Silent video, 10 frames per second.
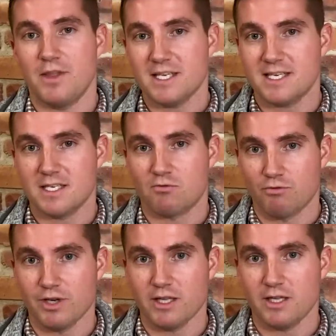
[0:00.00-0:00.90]
This is
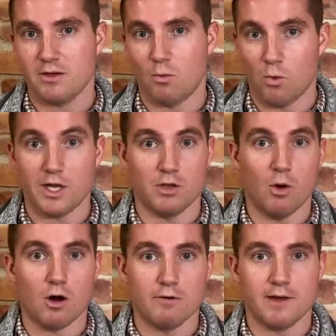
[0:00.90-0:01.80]
really what you
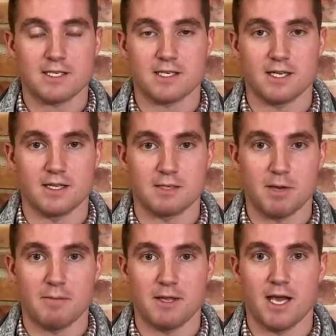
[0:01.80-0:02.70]
are investing in, this
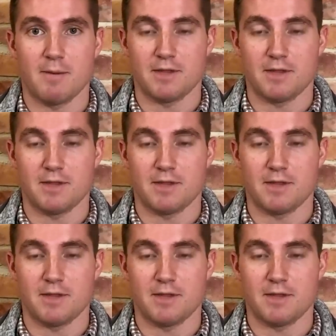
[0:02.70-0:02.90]
PPM.